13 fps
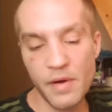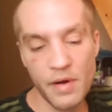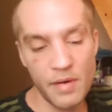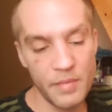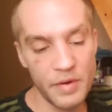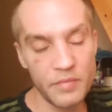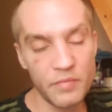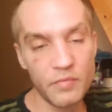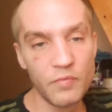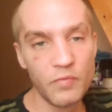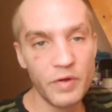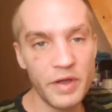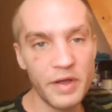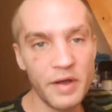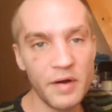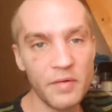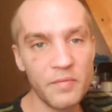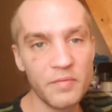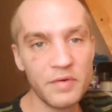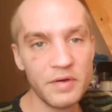I mean, we
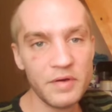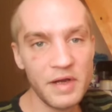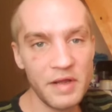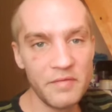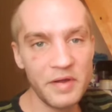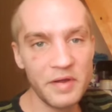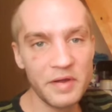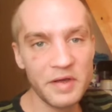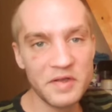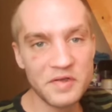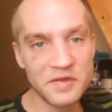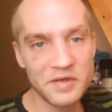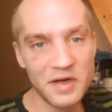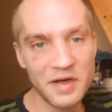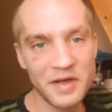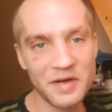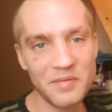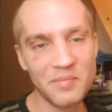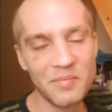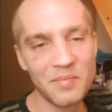are living inside
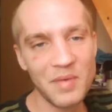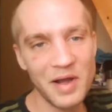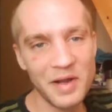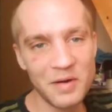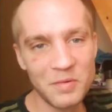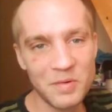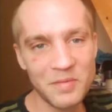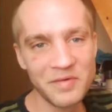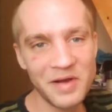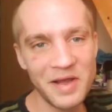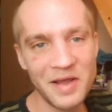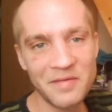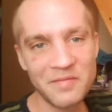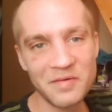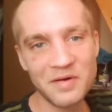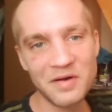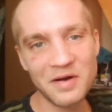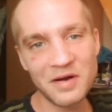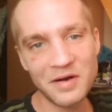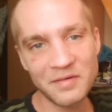a microwave
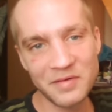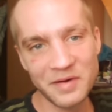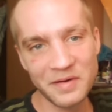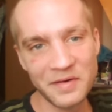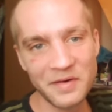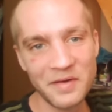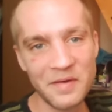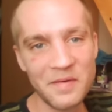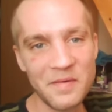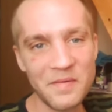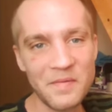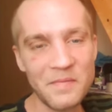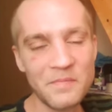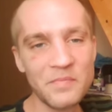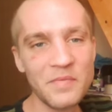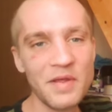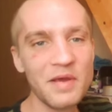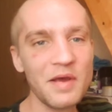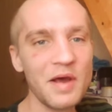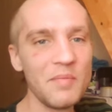oven.
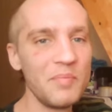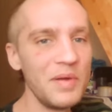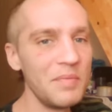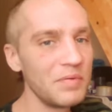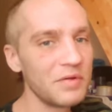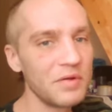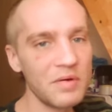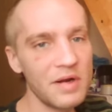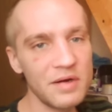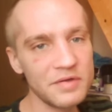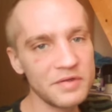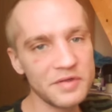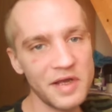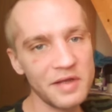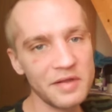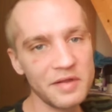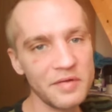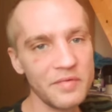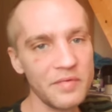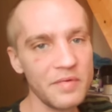And people don't understand
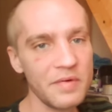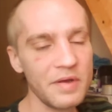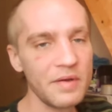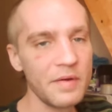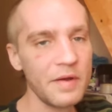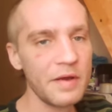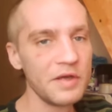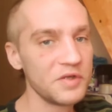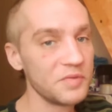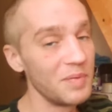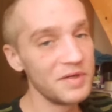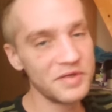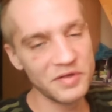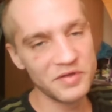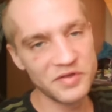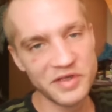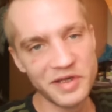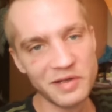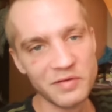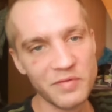it. Especially
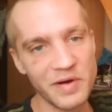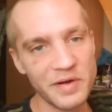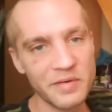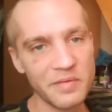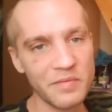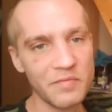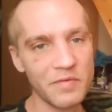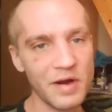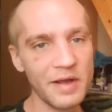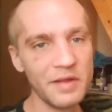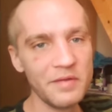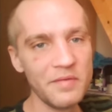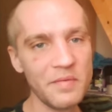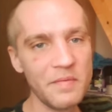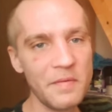children, right?